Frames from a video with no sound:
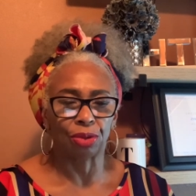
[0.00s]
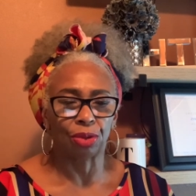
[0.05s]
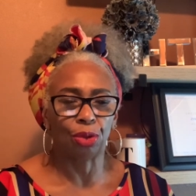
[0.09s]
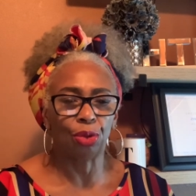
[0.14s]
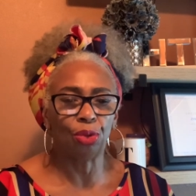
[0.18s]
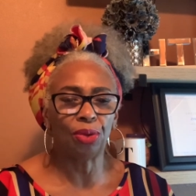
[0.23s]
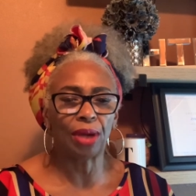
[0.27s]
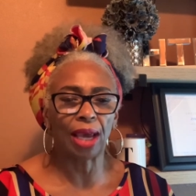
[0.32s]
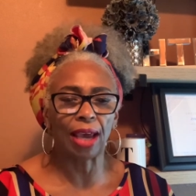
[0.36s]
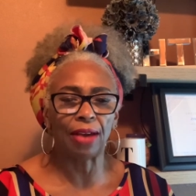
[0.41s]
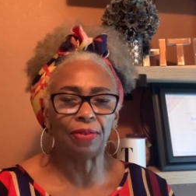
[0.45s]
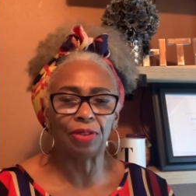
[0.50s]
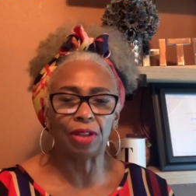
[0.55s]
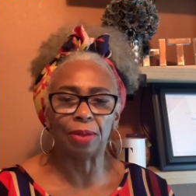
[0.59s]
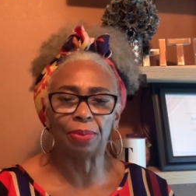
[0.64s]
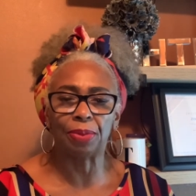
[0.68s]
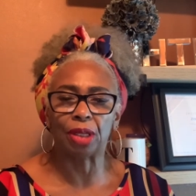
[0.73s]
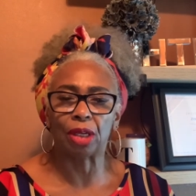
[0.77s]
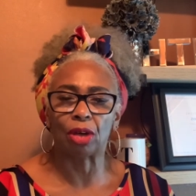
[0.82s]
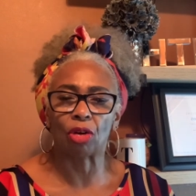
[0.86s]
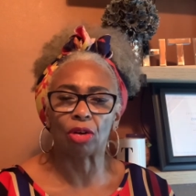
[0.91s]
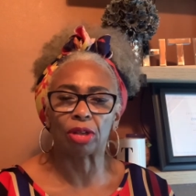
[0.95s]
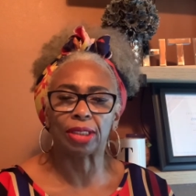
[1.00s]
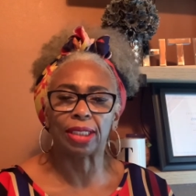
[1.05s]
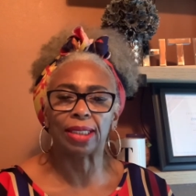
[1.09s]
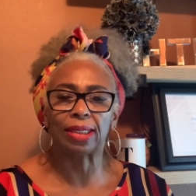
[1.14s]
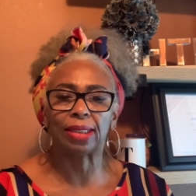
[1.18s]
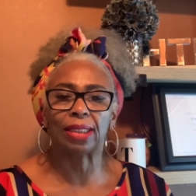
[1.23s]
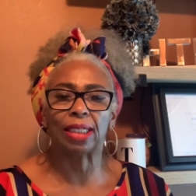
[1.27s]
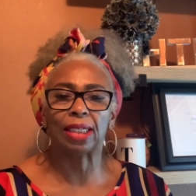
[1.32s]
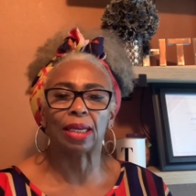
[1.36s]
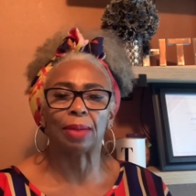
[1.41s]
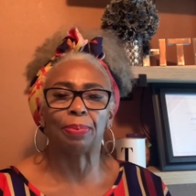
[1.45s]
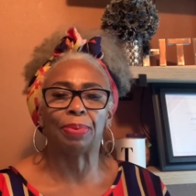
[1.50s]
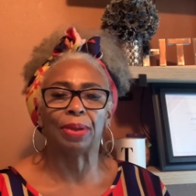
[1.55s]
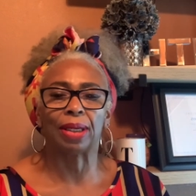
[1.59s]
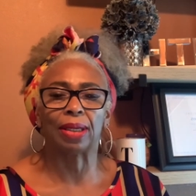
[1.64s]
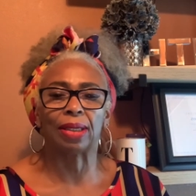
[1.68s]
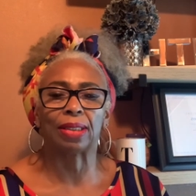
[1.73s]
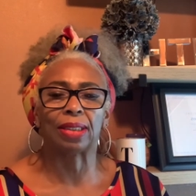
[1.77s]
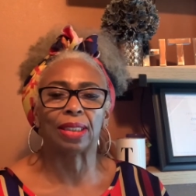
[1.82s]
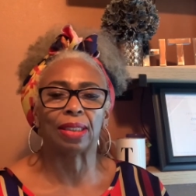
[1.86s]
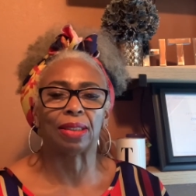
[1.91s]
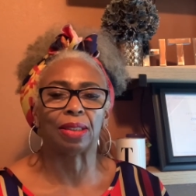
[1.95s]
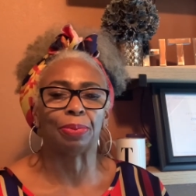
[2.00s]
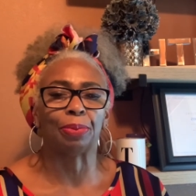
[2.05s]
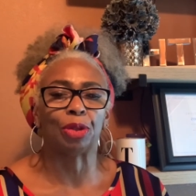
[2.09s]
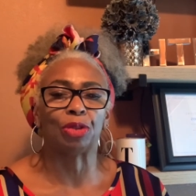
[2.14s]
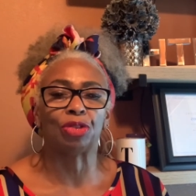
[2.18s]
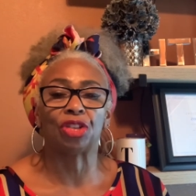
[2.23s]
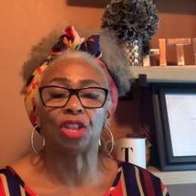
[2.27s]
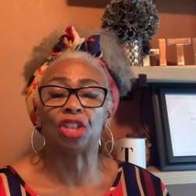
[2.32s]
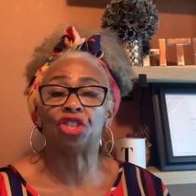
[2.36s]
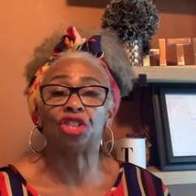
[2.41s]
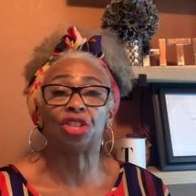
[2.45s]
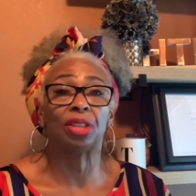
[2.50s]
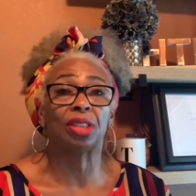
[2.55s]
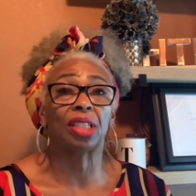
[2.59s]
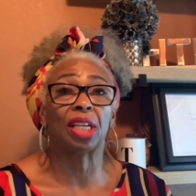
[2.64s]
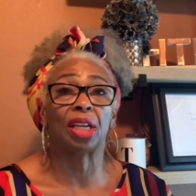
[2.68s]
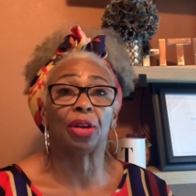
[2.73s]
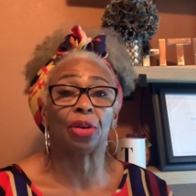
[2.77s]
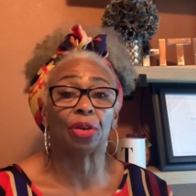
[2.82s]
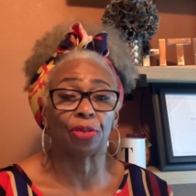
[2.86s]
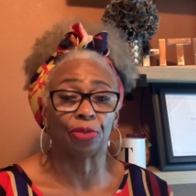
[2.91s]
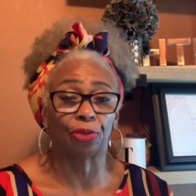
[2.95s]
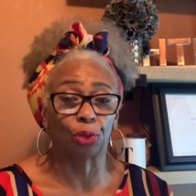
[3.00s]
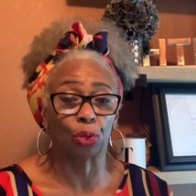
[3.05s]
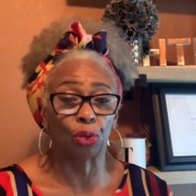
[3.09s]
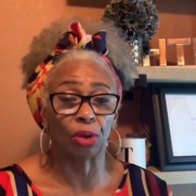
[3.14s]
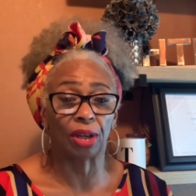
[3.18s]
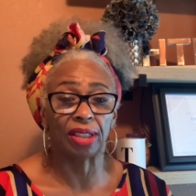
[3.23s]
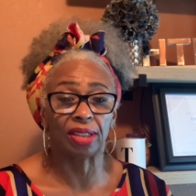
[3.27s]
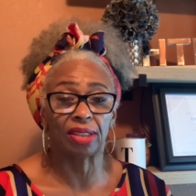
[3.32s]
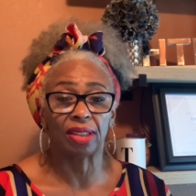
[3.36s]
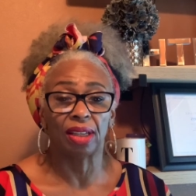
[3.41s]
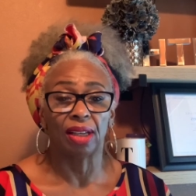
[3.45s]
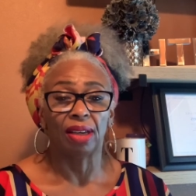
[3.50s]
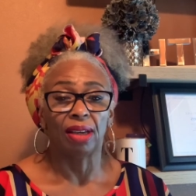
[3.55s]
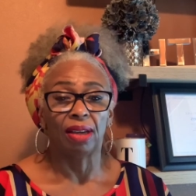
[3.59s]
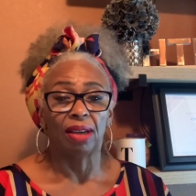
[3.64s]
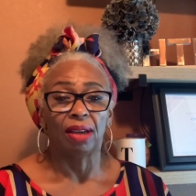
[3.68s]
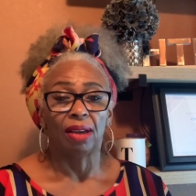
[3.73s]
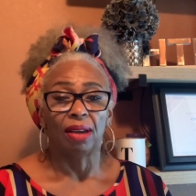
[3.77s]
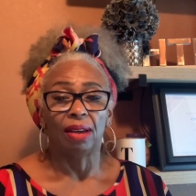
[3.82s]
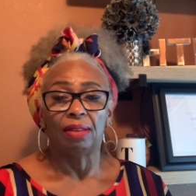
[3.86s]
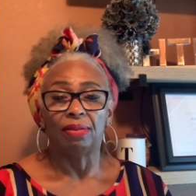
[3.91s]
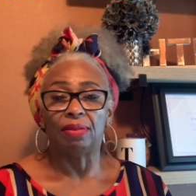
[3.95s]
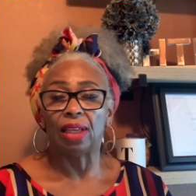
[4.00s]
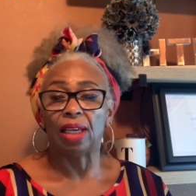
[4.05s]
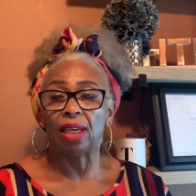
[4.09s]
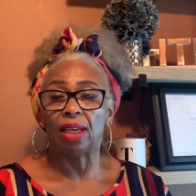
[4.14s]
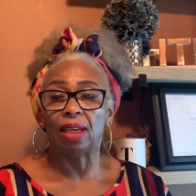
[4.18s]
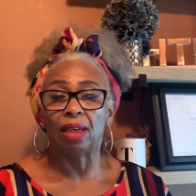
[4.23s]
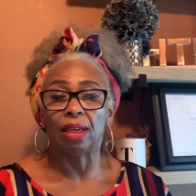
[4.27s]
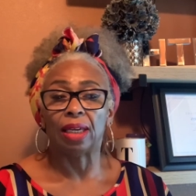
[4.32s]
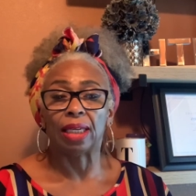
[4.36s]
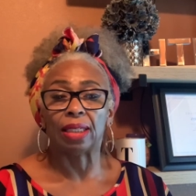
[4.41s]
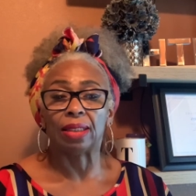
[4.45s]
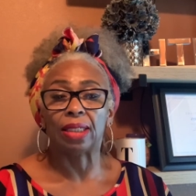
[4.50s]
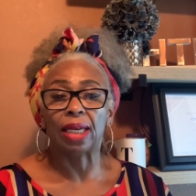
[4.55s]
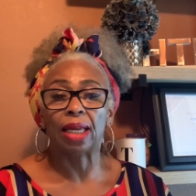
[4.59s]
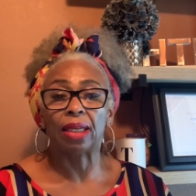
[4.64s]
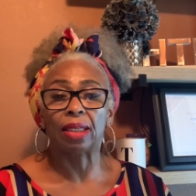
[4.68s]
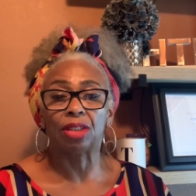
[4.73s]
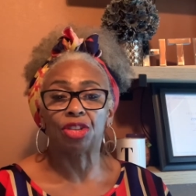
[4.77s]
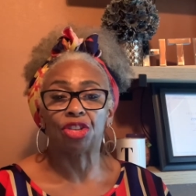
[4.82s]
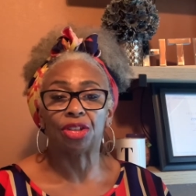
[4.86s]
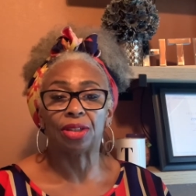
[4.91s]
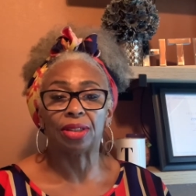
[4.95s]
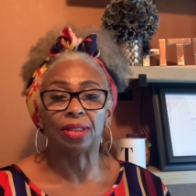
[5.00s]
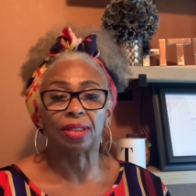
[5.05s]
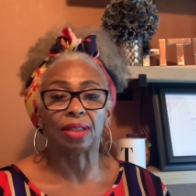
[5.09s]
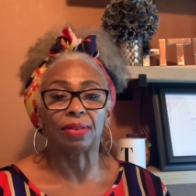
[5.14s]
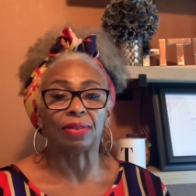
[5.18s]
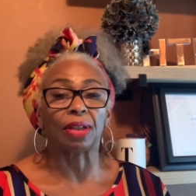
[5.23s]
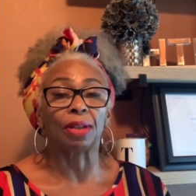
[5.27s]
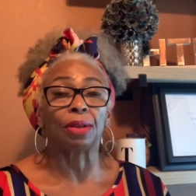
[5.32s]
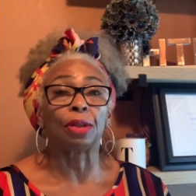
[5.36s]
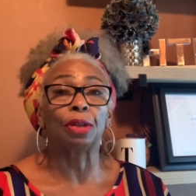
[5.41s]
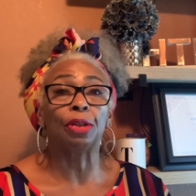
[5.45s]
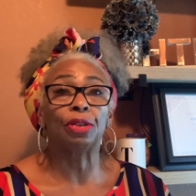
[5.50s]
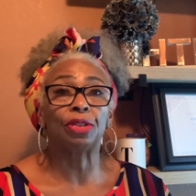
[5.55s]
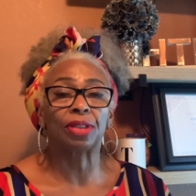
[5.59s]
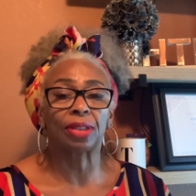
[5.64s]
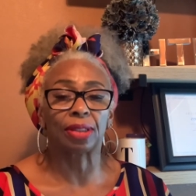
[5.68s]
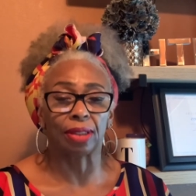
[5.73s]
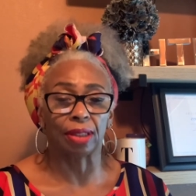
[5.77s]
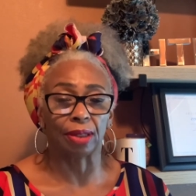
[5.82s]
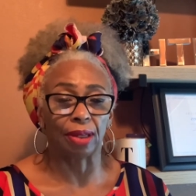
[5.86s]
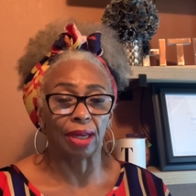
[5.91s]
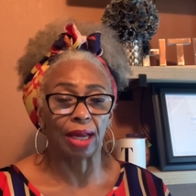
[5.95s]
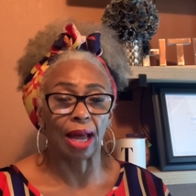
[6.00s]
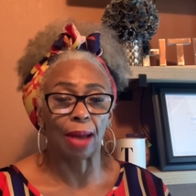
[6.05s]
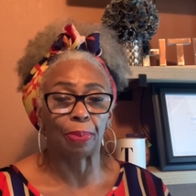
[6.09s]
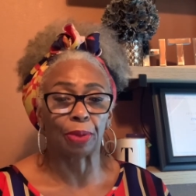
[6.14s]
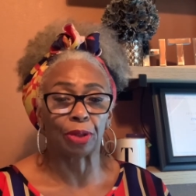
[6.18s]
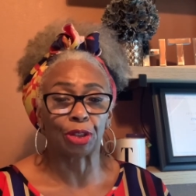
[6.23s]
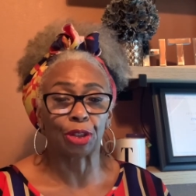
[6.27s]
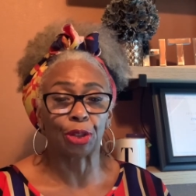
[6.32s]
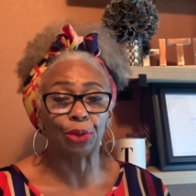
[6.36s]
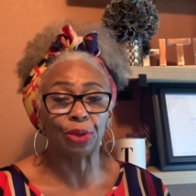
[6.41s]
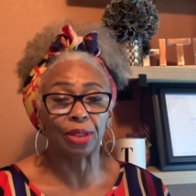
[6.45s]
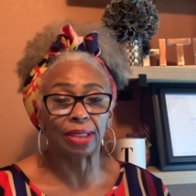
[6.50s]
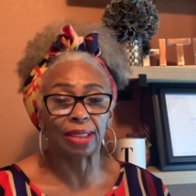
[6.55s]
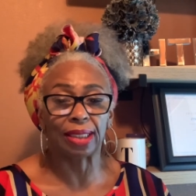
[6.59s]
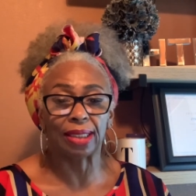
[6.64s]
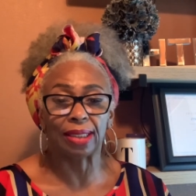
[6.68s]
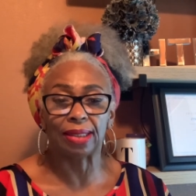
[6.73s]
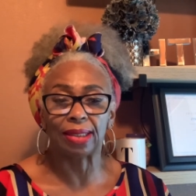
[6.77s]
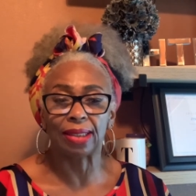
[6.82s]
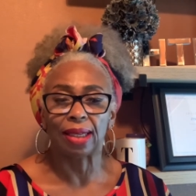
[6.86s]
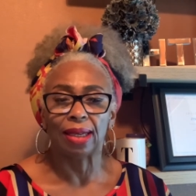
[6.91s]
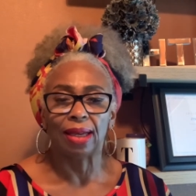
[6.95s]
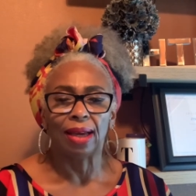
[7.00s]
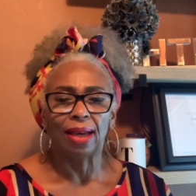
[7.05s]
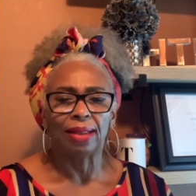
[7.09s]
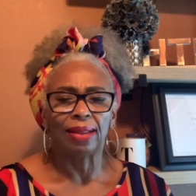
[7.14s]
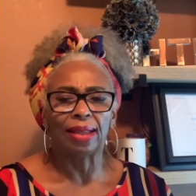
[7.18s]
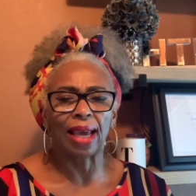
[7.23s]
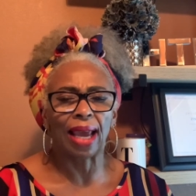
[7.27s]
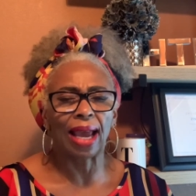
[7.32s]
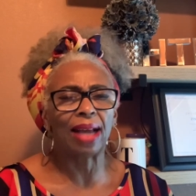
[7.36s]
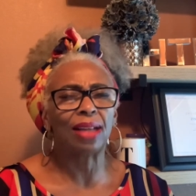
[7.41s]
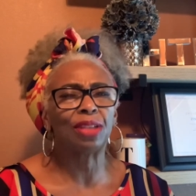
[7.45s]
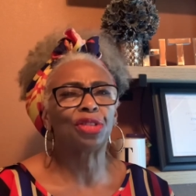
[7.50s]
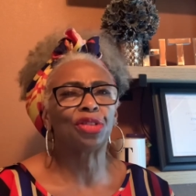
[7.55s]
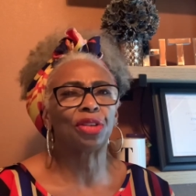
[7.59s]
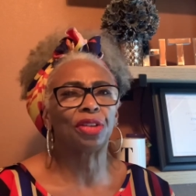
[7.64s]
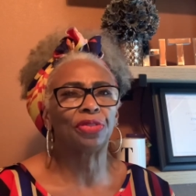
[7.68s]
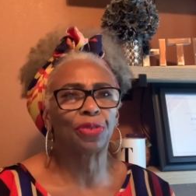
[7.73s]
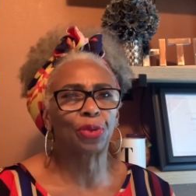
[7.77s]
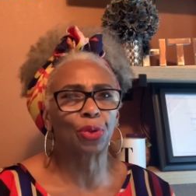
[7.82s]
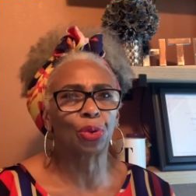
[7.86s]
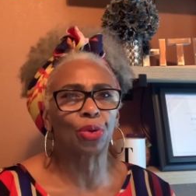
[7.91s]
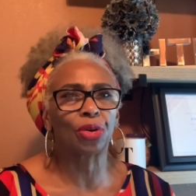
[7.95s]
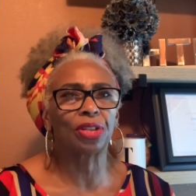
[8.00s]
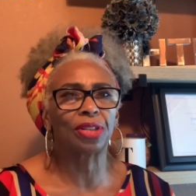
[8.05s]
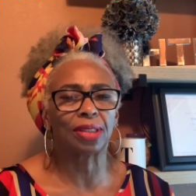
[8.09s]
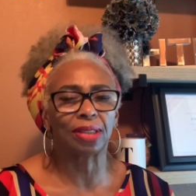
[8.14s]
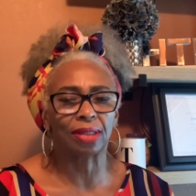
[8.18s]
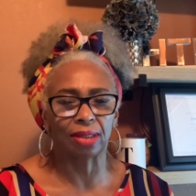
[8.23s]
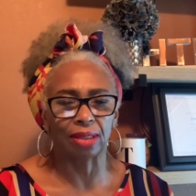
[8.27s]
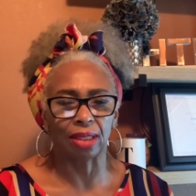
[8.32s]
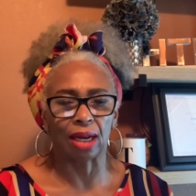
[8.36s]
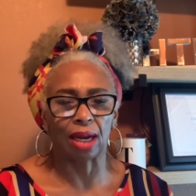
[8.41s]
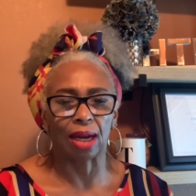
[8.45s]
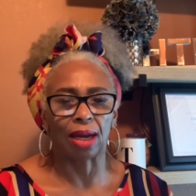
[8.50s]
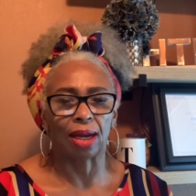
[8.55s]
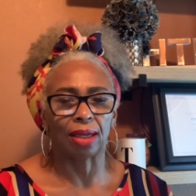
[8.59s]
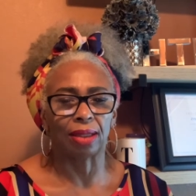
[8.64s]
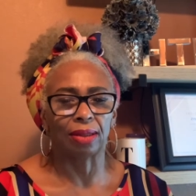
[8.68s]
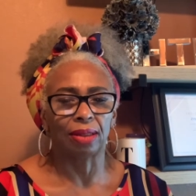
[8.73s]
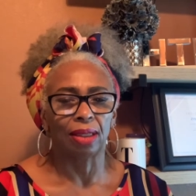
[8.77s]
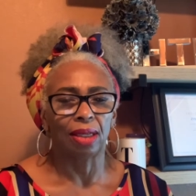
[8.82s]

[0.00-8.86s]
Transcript: who gave them the artistic ability, the musician's ear of voice, the intelligence, the looks, the opportunities? The answer, of course, is God.